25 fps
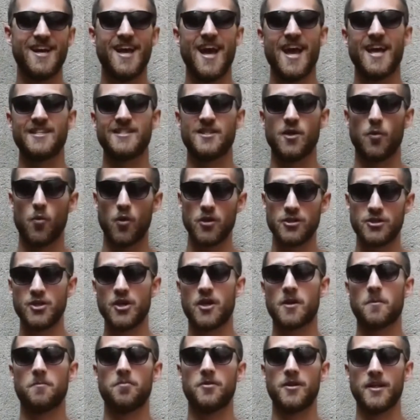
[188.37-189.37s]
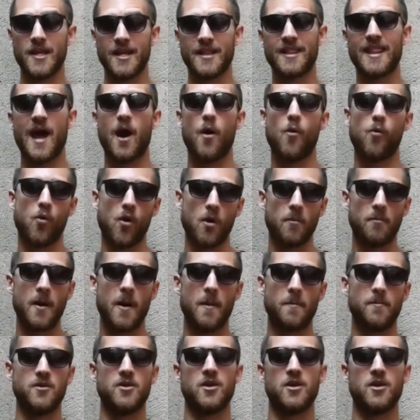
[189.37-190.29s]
And so once you complete that warm-up,